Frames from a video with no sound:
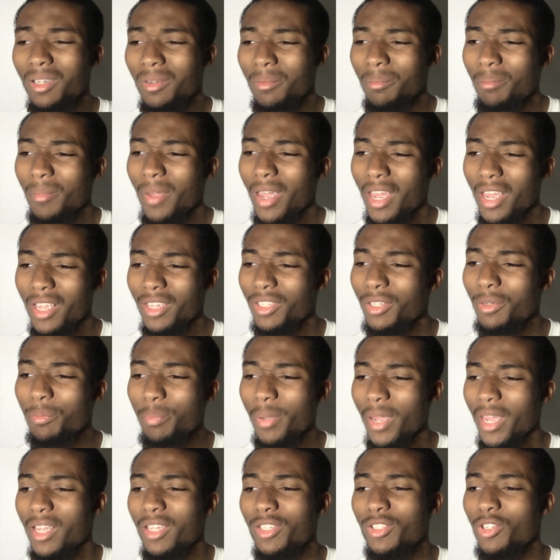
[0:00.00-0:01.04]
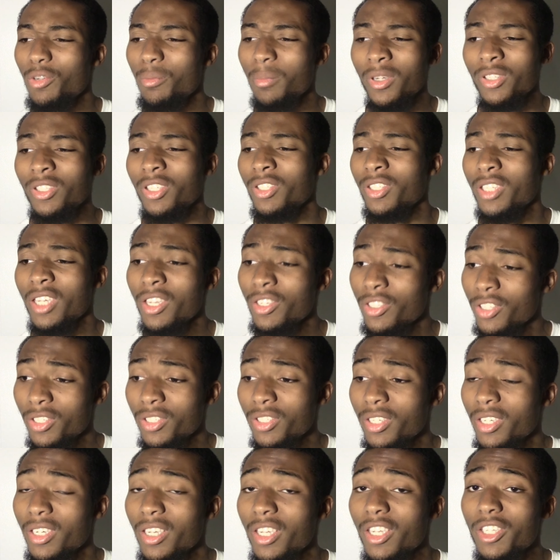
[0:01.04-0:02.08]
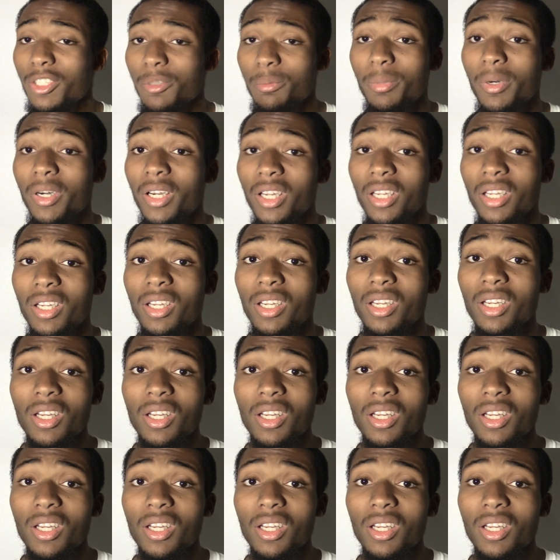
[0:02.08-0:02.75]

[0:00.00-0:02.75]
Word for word: man, you paying too much attention to this, but